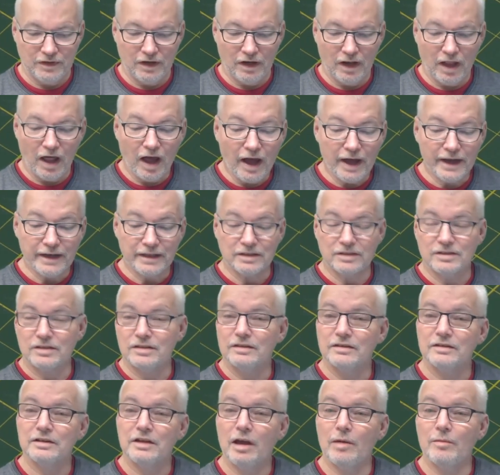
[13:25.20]

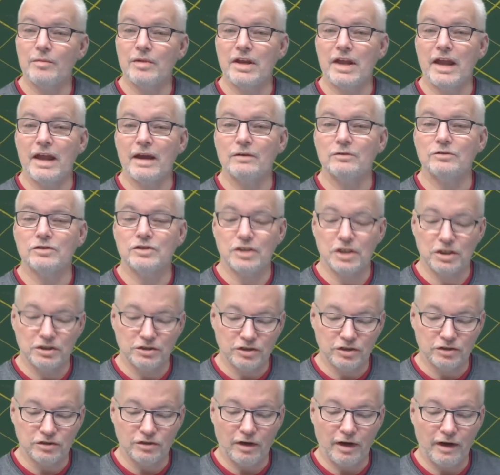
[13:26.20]
lines coming out
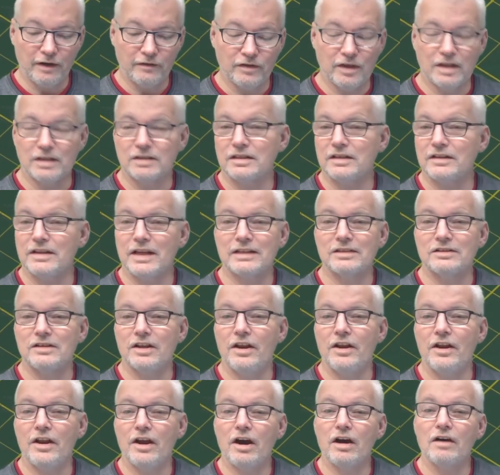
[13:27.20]
just to drive this, and that's
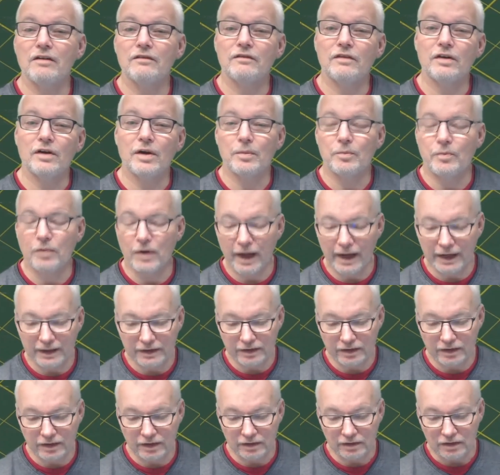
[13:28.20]
not very
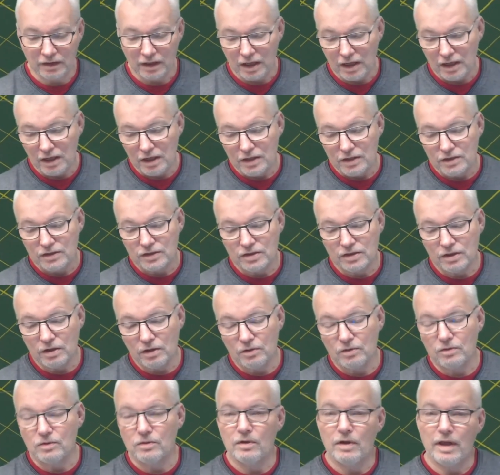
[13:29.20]
practical.
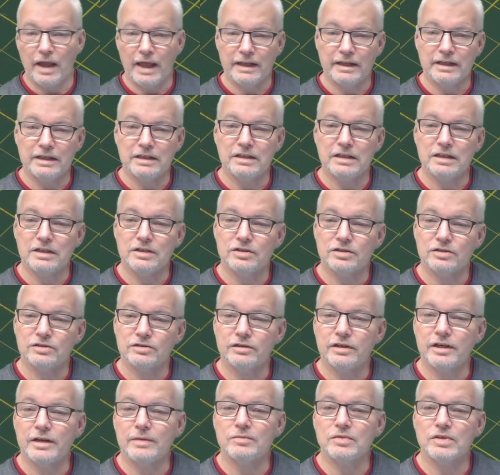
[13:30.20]
So LED
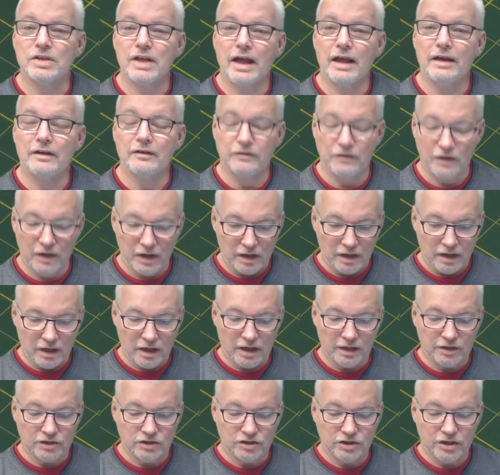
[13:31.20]
strips have
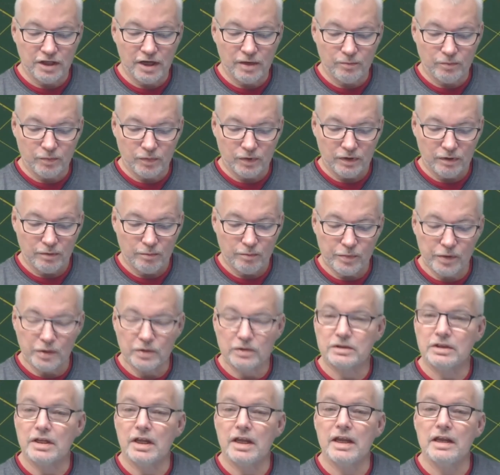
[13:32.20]
a chip
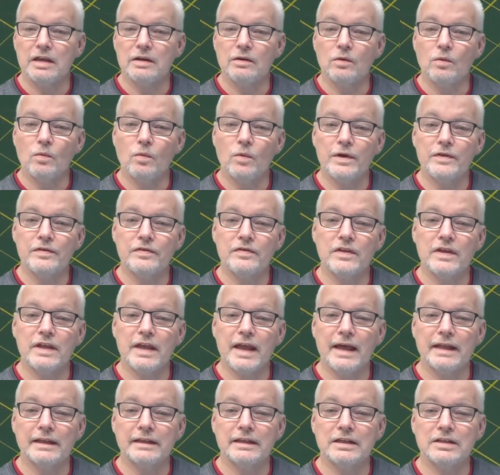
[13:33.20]
built in with the
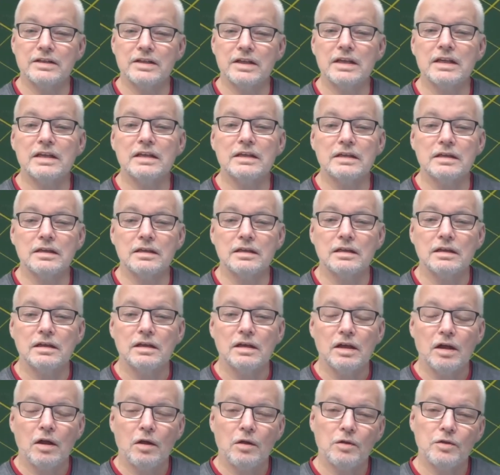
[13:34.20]
LED
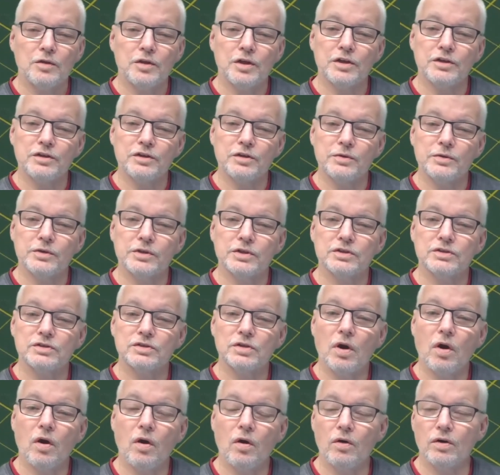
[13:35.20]
that you can
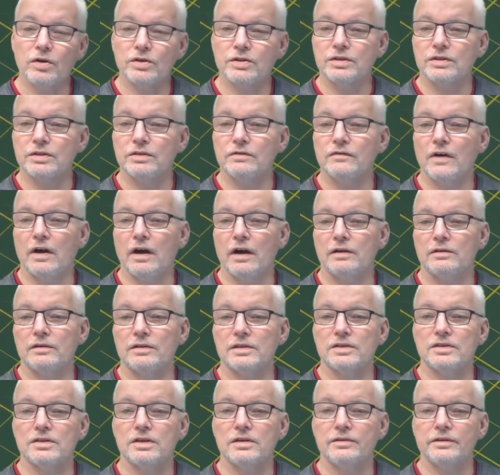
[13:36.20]
talk to via a
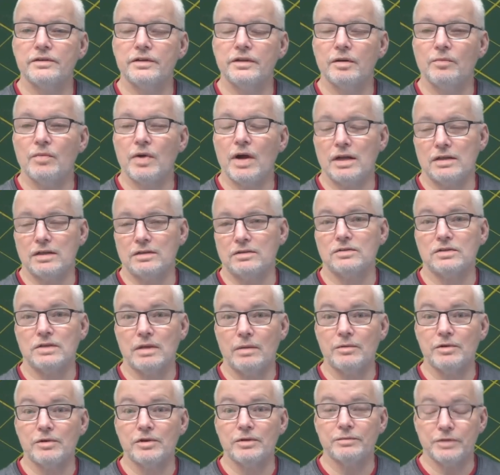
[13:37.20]
serial bus, or
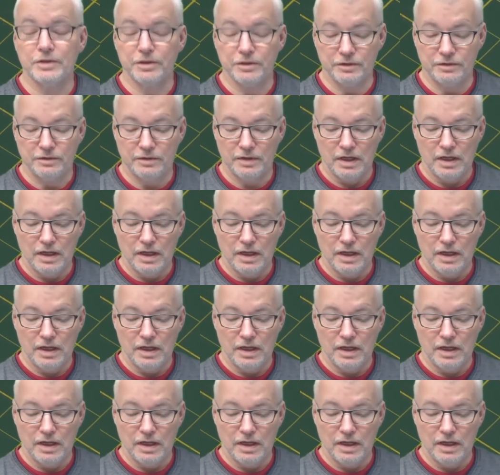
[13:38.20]
some of them do.